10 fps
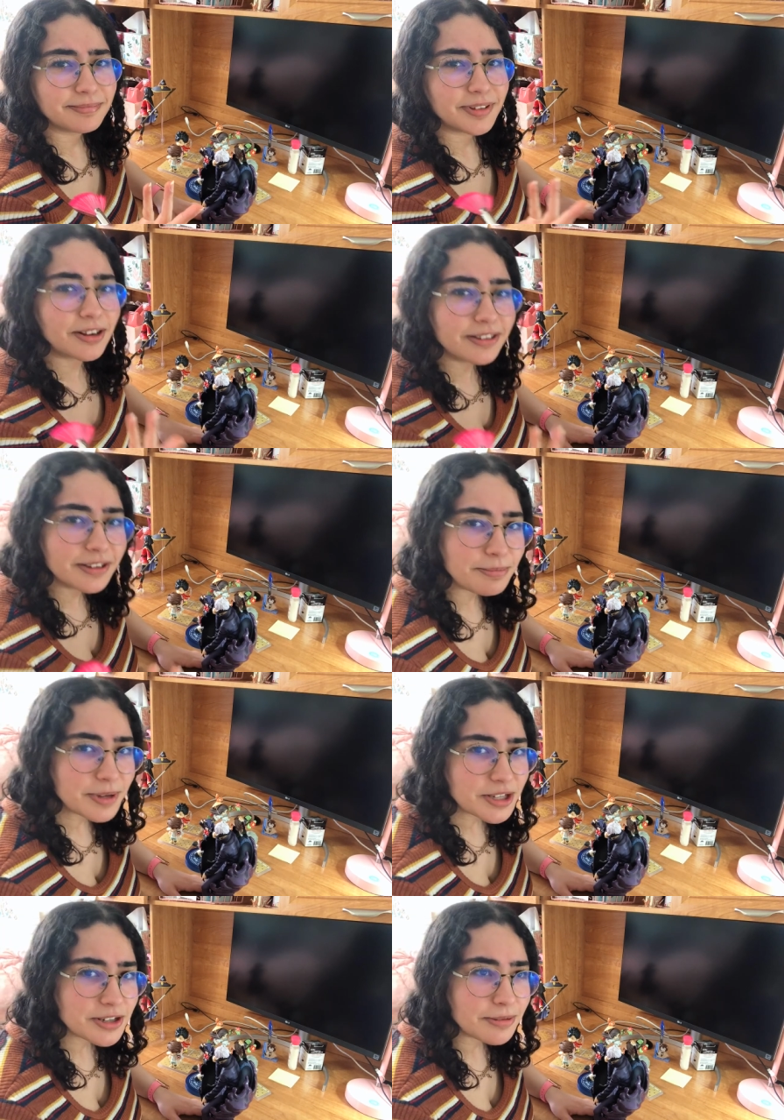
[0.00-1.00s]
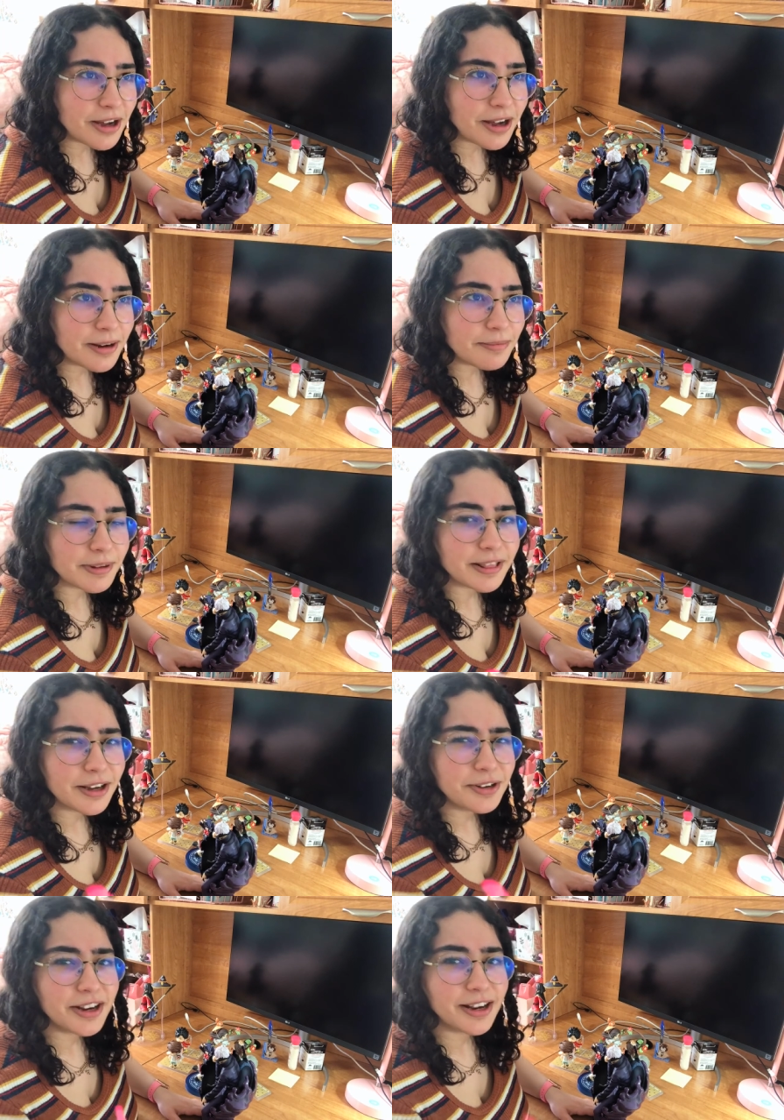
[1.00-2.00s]
y'all did Bishamon, but
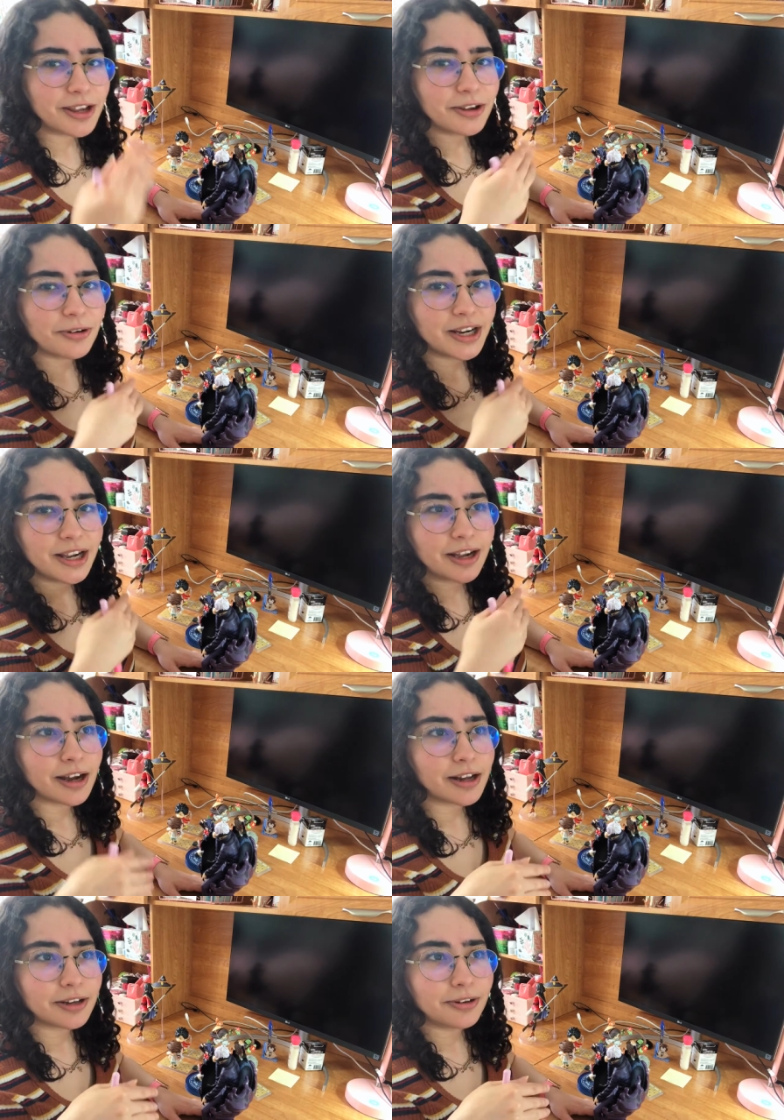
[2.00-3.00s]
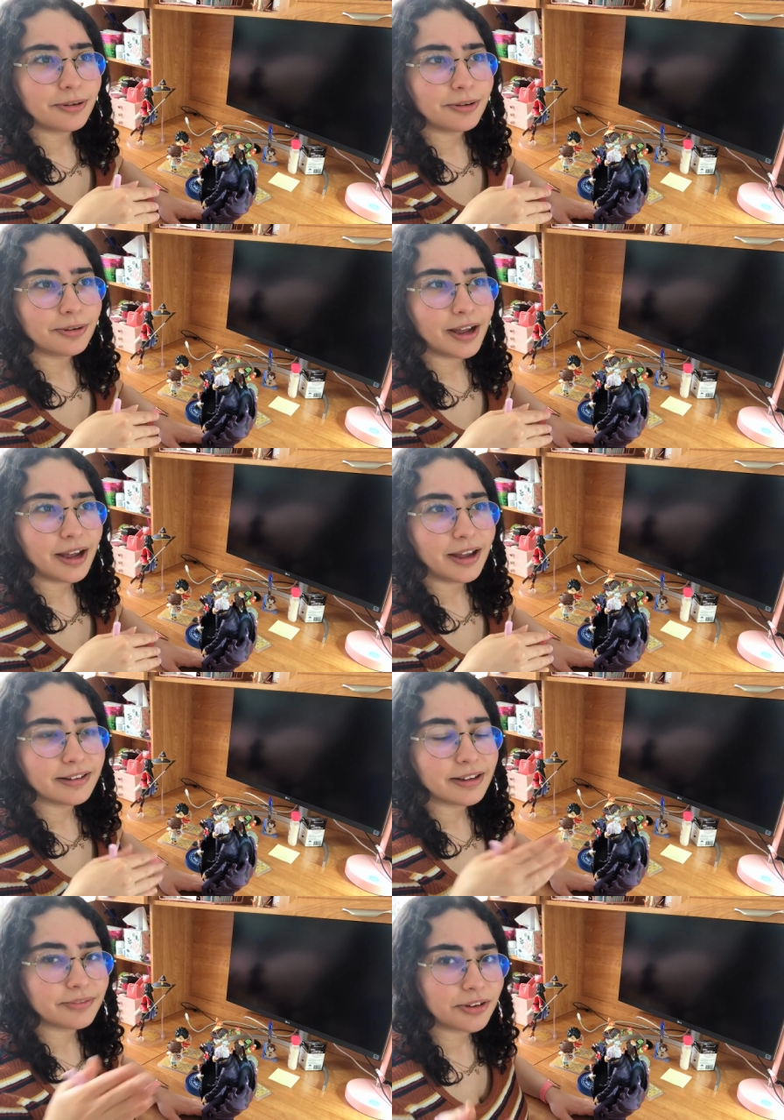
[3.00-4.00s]
then you did Hiyori and Yato and
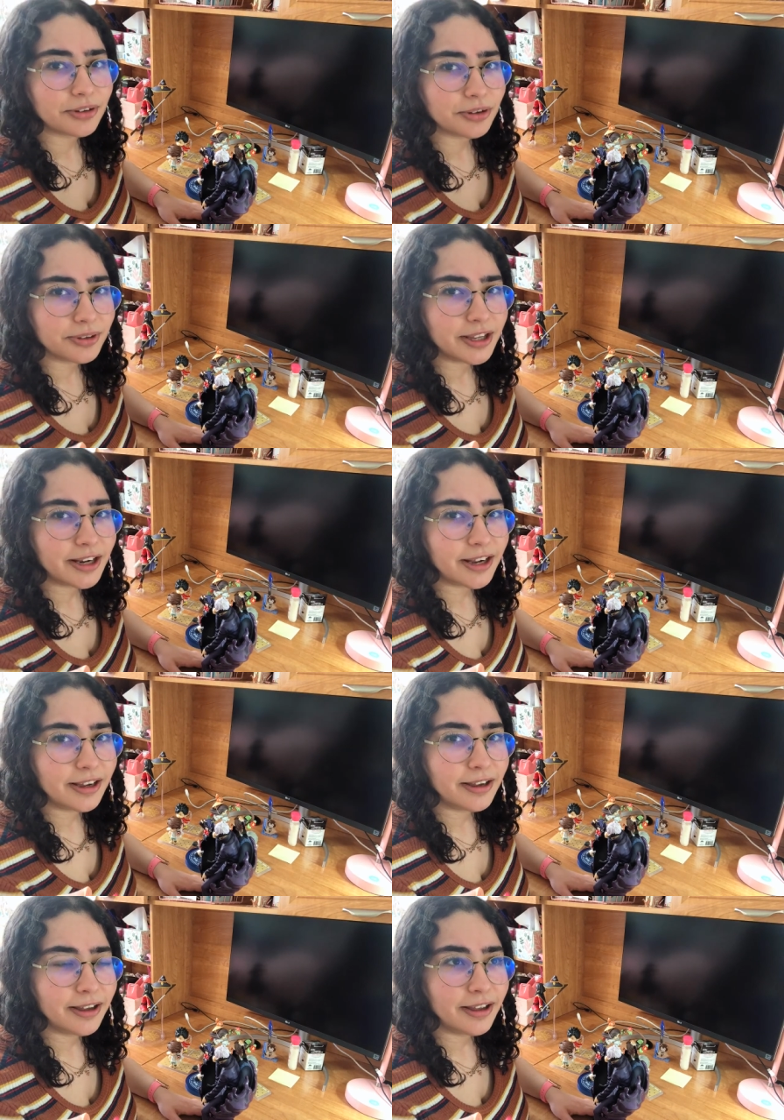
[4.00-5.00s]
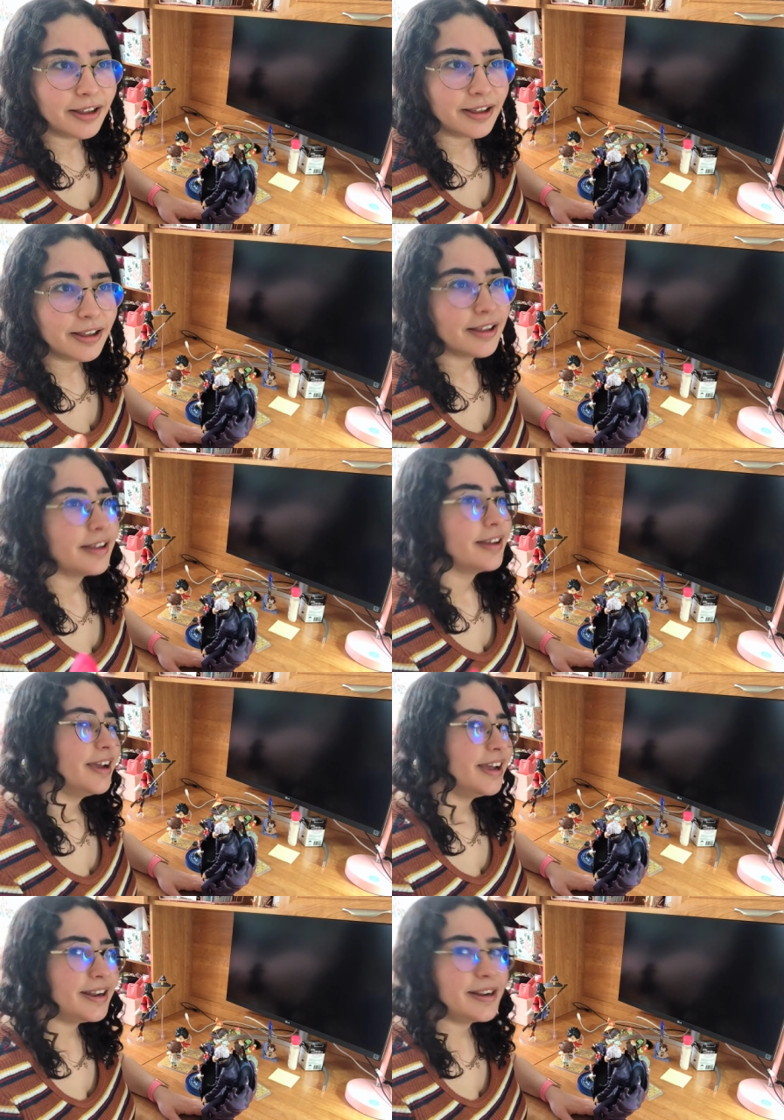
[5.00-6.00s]
left out Yukine.
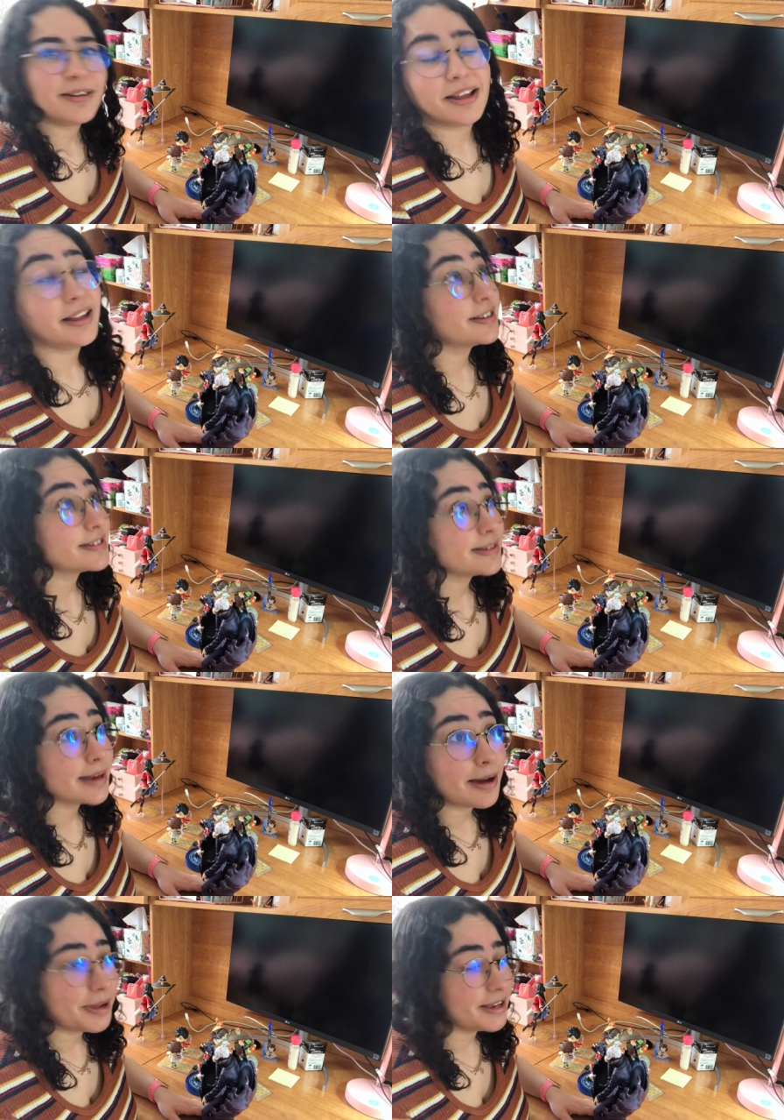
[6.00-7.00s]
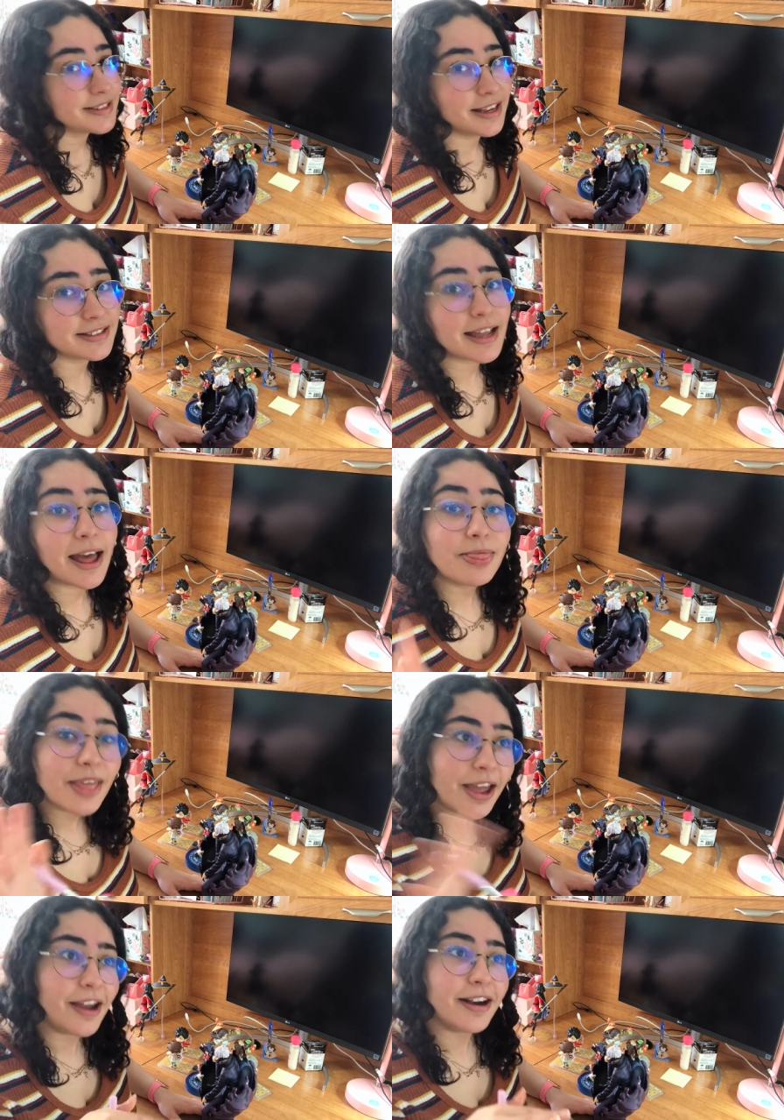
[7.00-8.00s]
It does not make sense. And
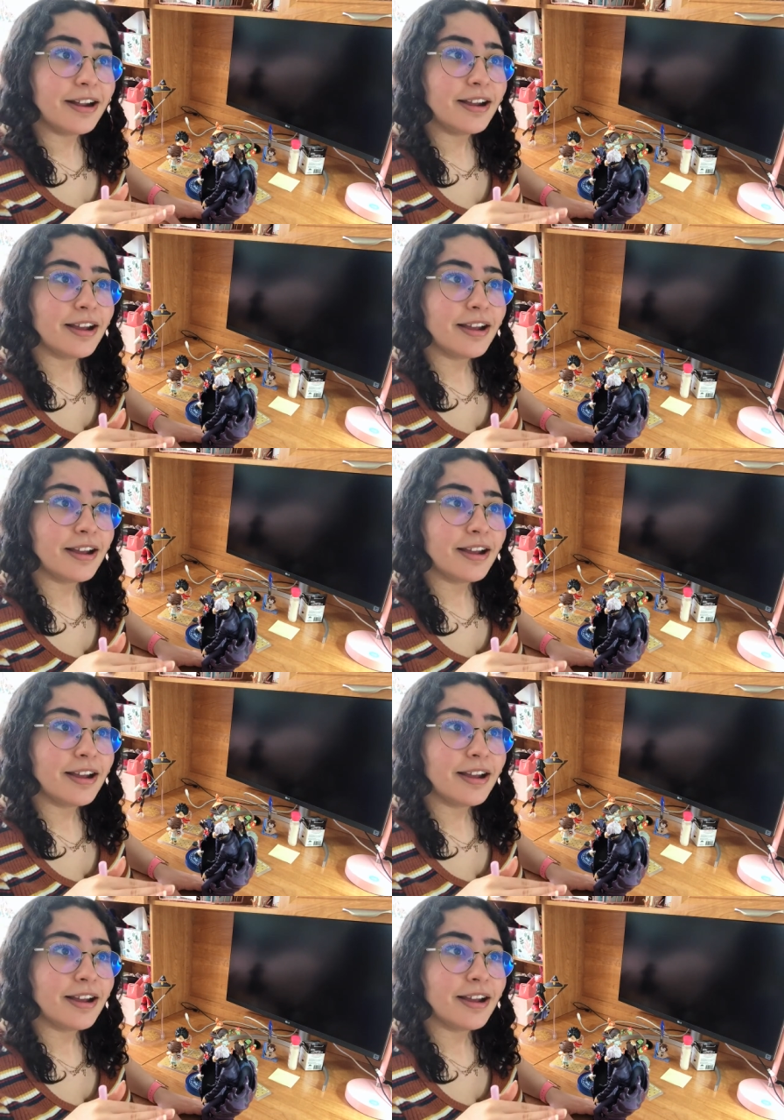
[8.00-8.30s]
then